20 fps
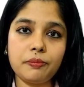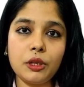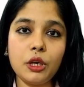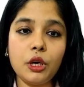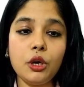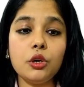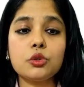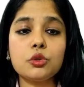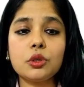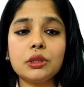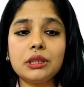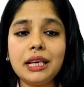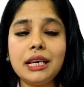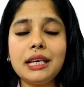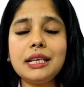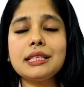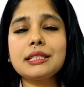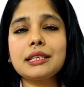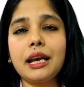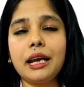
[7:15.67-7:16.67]
So
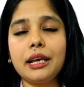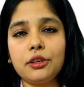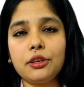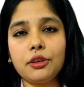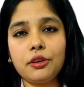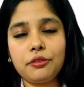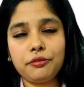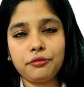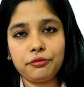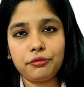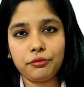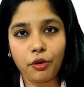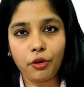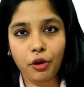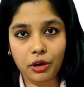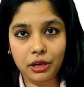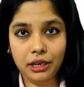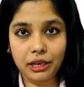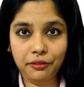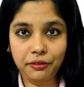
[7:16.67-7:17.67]
these kind of
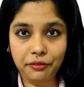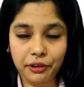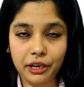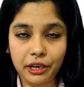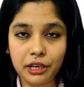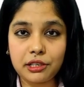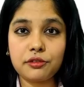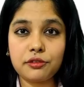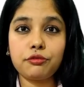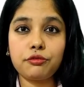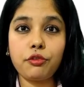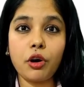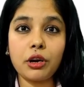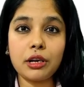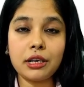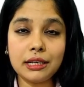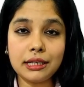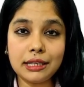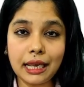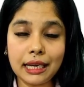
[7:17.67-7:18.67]
foreign affairs,
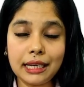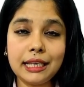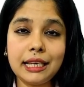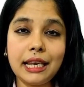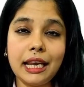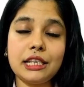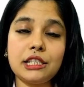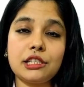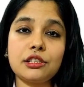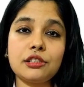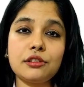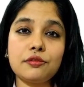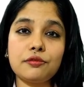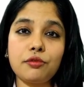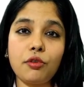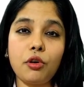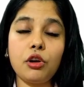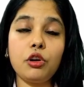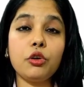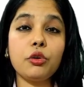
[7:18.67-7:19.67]
foreign delegations,
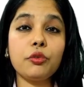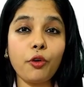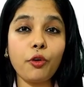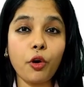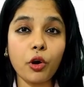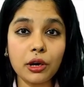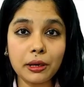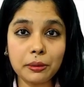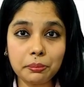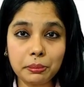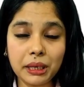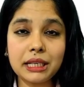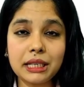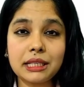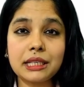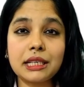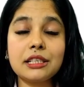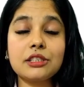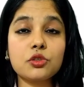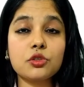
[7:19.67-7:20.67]
follow foreign
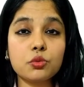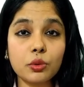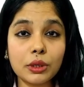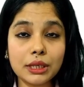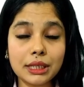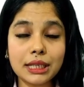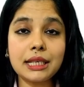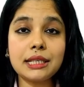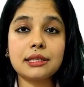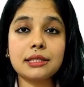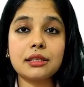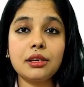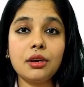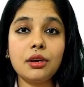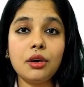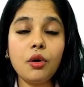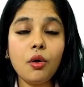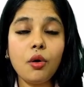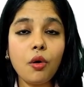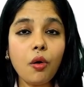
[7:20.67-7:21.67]
meetings, treaties,
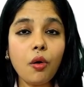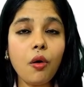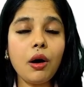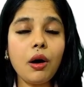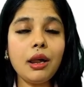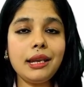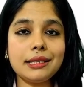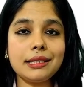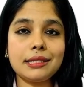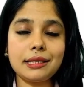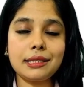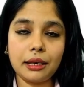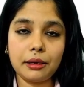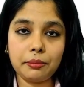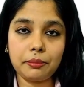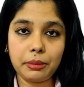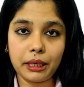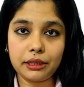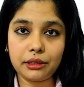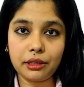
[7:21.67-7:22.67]
all is done
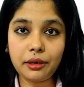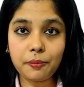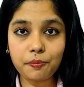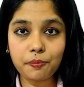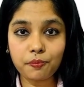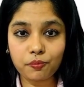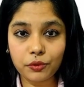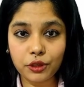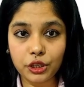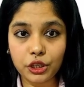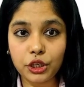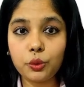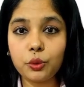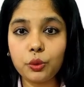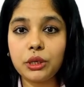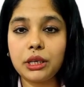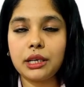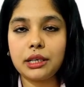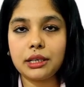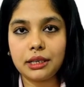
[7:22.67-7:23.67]
by the
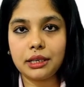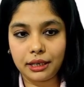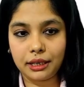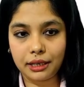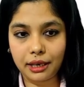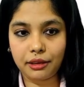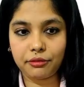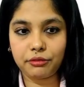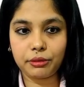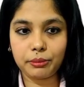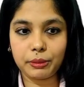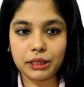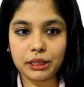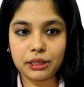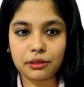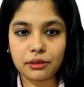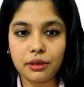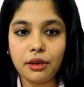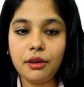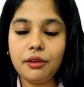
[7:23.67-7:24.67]
union government.
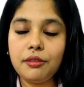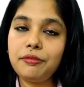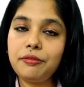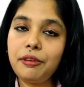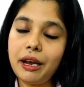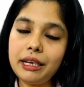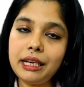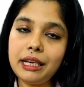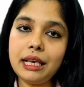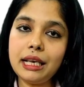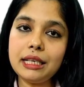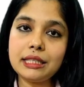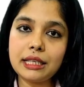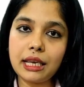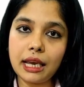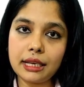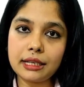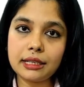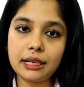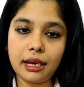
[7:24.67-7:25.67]
Finance
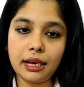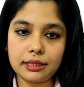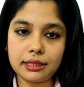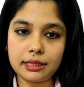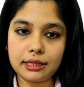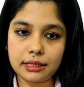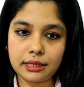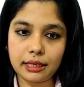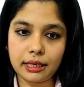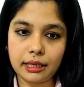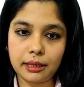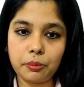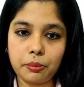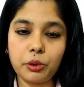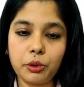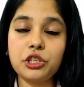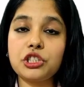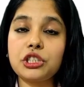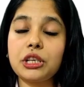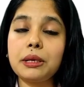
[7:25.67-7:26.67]
and currency,
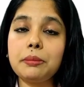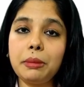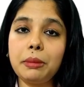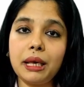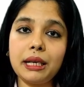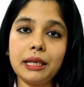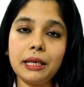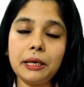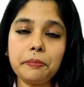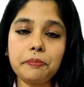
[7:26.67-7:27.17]
printing money.